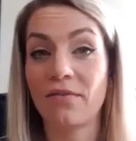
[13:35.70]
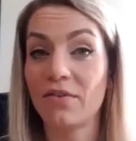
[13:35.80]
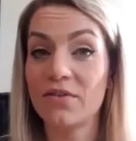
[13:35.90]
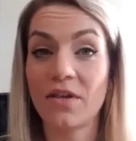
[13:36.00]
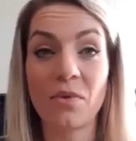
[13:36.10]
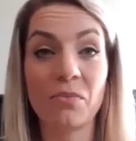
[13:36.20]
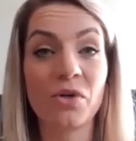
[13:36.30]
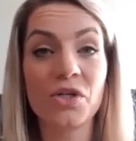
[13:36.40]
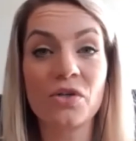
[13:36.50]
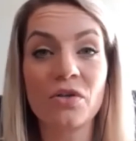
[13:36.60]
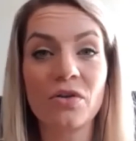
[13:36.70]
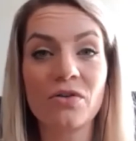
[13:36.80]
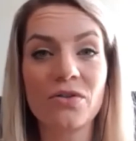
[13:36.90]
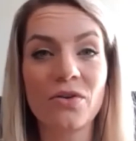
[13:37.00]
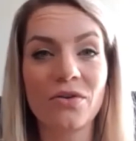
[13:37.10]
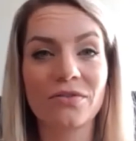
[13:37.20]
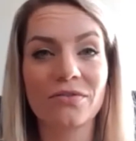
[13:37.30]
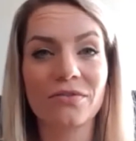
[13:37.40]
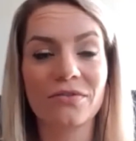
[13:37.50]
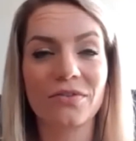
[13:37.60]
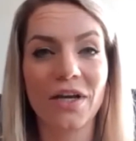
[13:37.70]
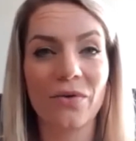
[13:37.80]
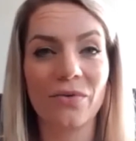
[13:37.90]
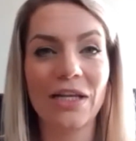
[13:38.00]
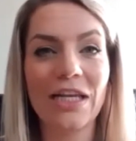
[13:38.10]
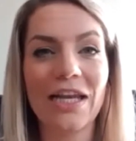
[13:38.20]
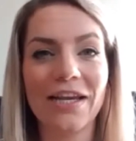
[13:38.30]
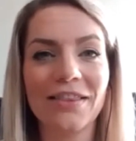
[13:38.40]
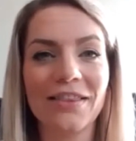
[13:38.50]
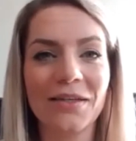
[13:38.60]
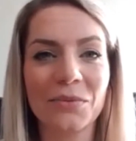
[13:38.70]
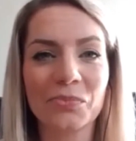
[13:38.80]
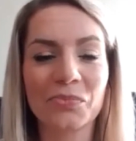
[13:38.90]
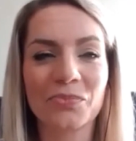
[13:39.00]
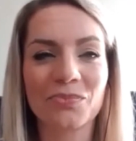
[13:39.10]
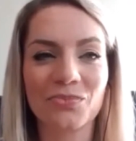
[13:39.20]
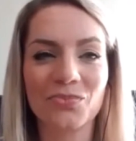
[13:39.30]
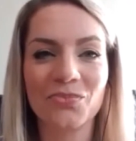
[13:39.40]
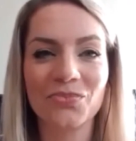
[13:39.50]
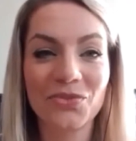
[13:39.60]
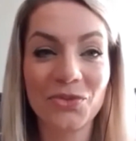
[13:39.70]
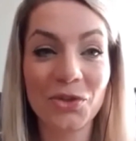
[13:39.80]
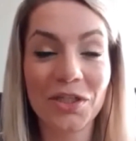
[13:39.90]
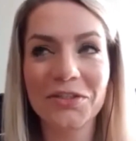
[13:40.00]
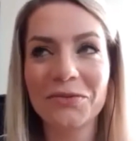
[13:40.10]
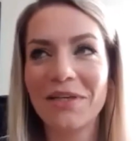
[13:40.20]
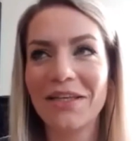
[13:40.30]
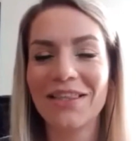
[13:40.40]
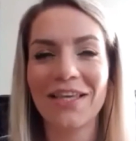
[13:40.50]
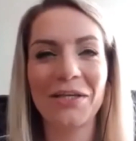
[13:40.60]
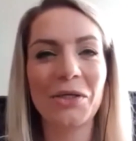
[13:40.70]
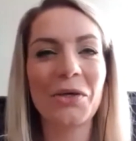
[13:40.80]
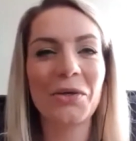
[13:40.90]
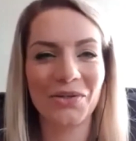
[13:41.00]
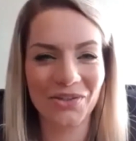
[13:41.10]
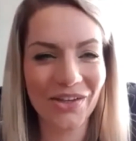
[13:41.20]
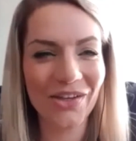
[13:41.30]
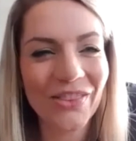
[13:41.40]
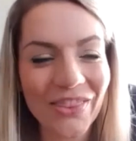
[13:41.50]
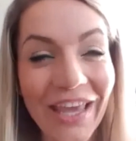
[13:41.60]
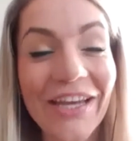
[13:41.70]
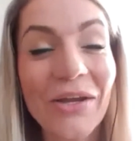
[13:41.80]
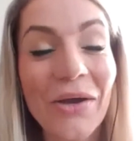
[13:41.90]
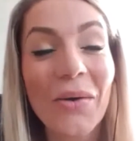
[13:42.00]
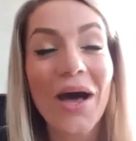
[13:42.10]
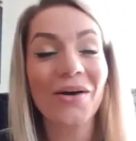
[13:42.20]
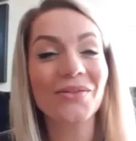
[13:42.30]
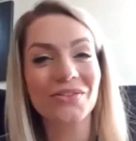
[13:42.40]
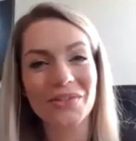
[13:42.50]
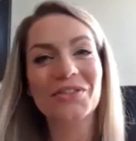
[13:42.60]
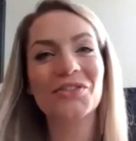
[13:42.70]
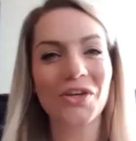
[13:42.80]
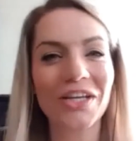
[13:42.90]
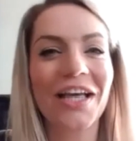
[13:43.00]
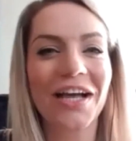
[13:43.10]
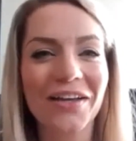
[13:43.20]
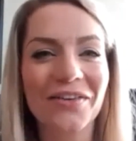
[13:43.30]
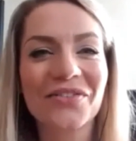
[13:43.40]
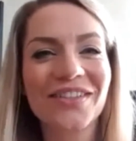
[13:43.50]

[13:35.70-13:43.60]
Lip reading: the same people. Impression also. I really like them. Trust me, they know they know how to enjoy life.